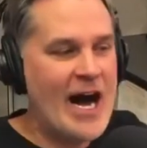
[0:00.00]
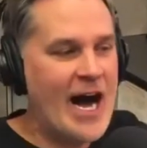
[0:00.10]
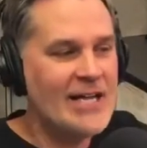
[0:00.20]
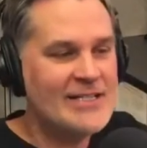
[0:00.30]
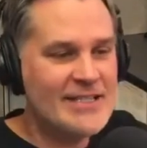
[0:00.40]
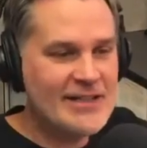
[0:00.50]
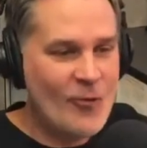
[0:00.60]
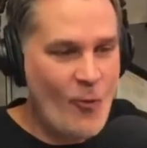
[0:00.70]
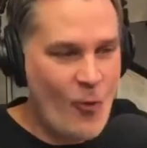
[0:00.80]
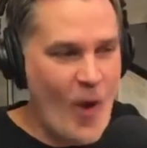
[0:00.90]
odds that the
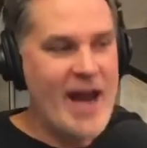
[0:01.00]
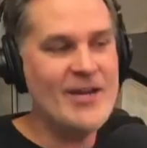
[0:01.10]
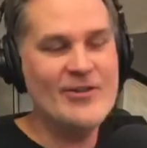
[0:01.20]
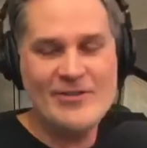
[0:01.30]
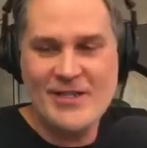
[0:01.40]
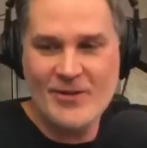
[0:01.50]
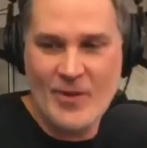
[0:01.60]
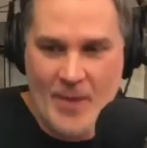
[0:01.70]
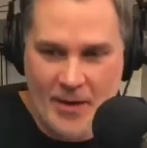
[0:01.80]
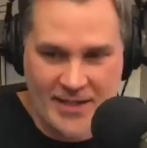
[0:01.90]
waiter is going to
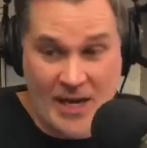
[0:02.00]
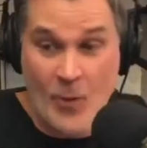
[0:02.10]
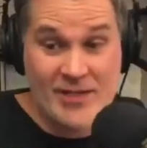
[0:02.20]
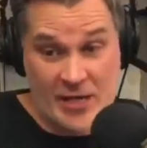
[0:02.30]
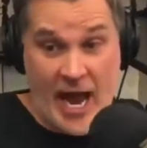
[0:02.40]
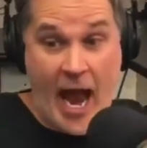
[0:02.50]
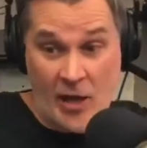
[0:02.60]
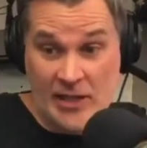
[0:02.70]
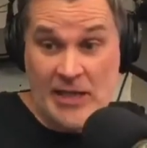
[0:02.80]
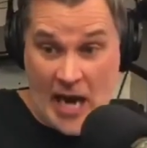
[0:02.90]
remember? Because I wasn't yeah.
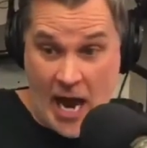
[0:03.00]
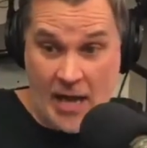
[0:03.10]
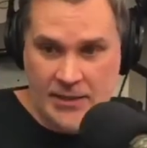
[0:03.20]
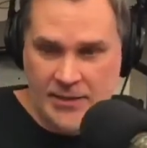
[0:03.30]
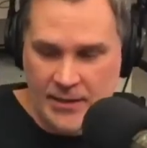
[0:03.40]
Alan Cox.